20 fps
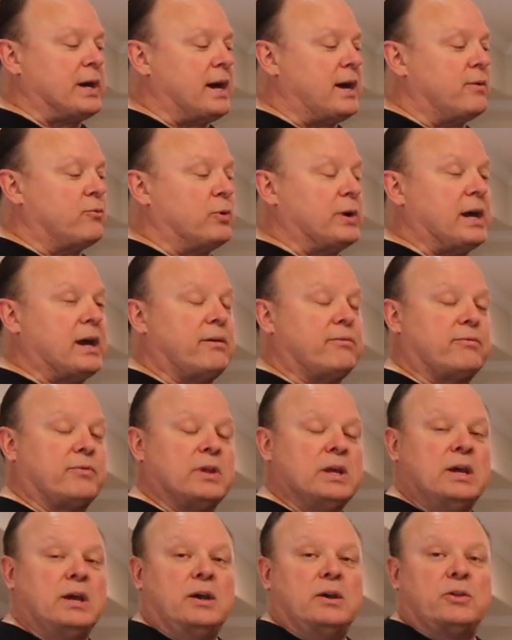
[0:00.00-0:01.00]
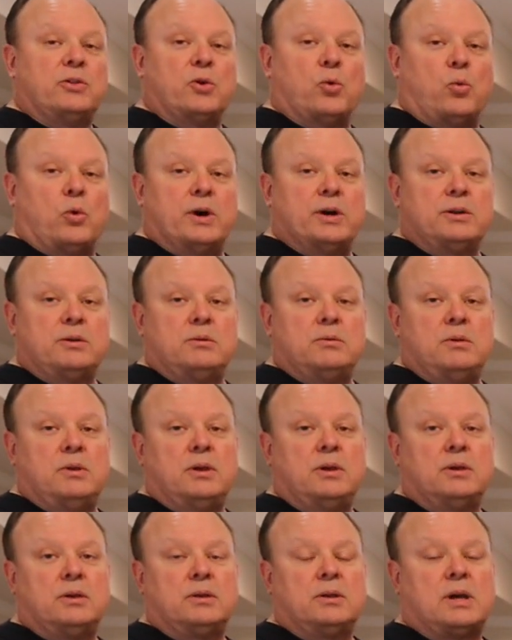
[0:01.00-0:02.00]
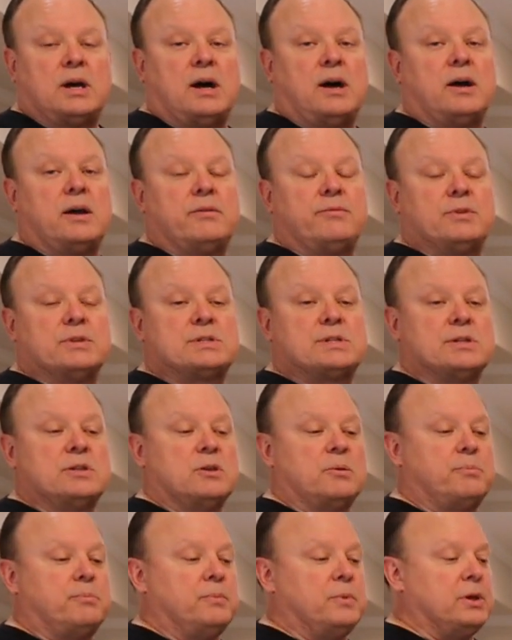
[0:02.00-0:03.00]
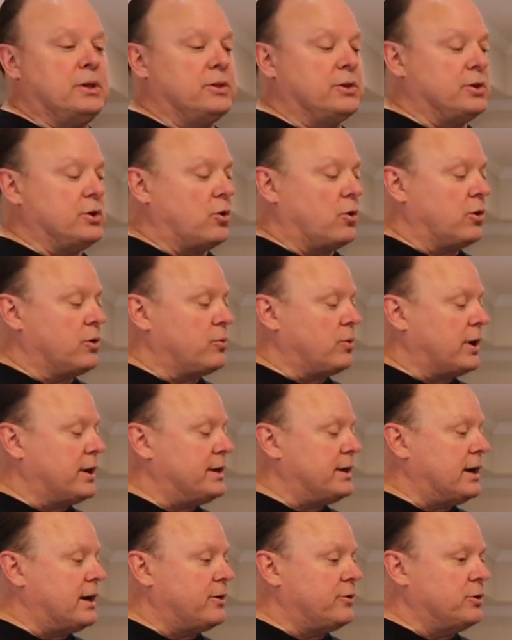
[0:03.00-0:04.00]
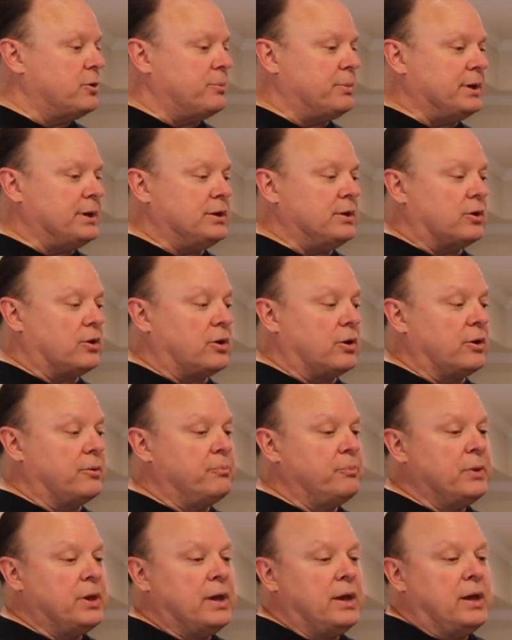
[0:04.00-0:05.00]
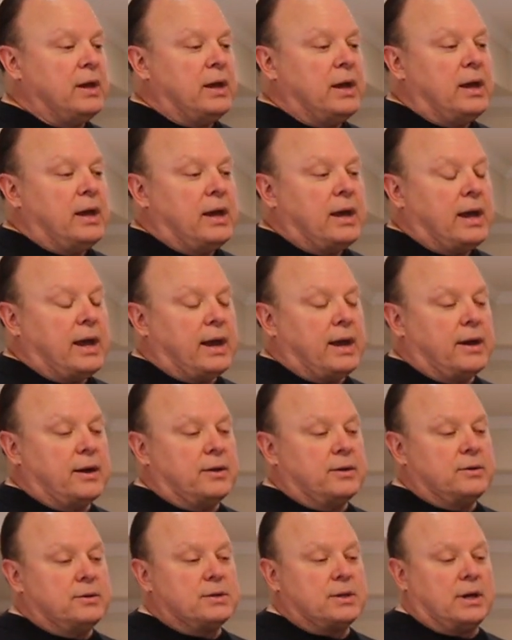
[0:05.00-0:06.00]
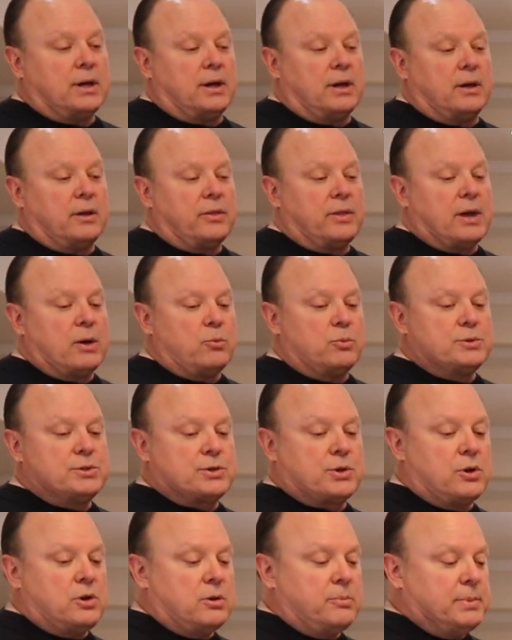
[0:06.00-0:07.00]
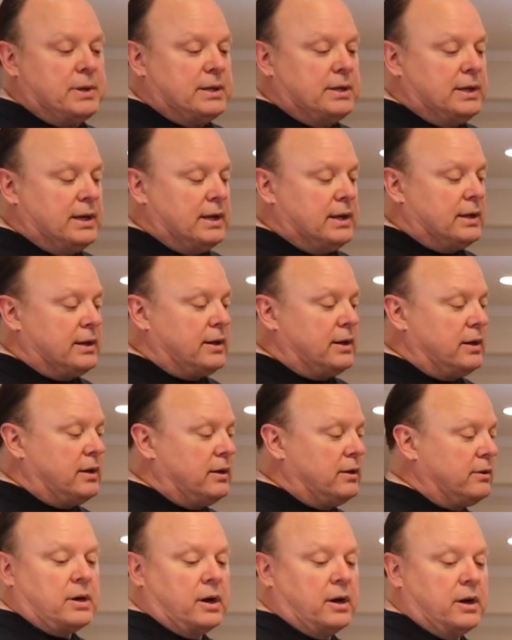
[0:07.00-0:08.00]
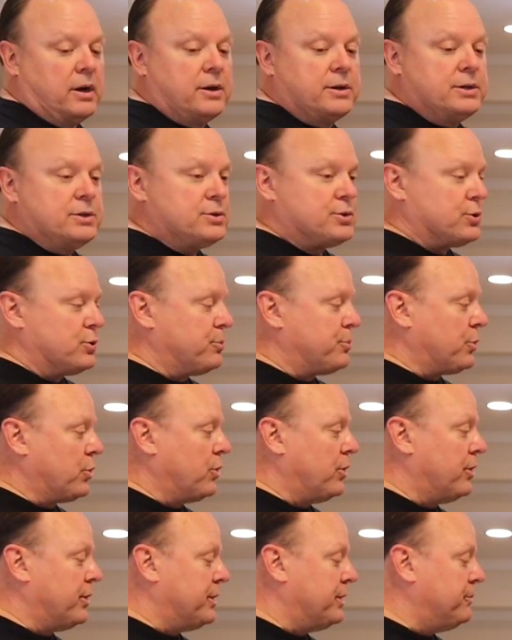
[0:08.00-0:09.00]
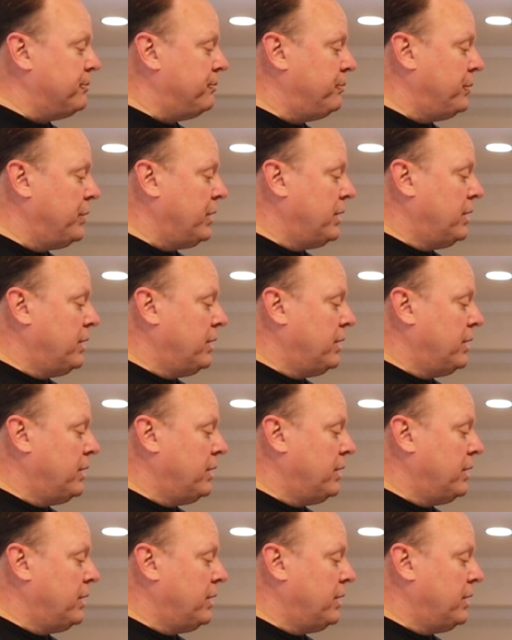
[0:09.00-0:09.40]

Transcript: have the one hive that's in the yard right now, in the bee yard, and that one's going to be needing a honey super on it.